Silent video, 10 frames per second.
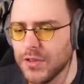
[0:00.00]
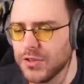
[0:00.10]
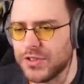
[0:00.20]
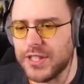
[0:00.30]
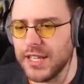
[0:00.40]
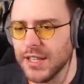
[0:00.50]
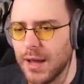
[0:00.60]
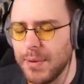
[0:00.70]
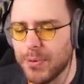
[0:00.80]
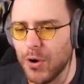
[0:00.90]
just deal
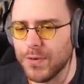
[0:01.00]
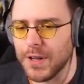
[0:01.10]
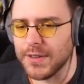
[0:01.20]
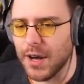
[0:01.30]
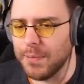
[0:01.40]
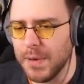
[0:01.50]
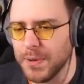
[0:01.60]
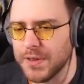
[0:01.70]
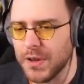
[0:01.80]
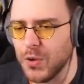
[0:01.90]
ibuprofen and tell people
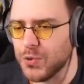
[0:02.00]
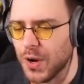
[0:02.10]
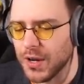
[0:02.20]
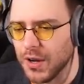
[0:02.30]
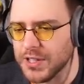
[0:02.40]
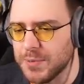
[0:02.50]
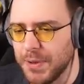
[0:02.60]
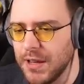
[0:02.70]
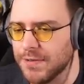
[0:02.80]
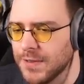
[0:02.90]
it's a new drug called
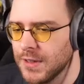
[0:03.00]
Spliff?